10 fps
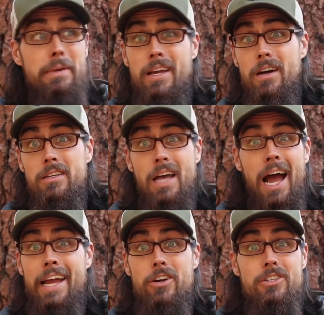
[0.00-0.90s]
it because
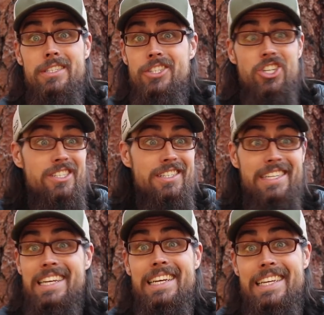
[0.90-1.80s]
hikers just
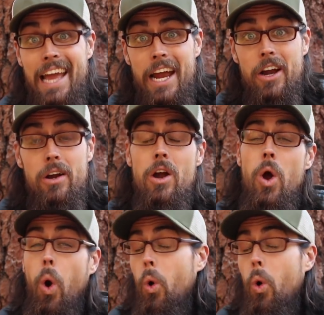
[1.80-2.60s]
didn't care,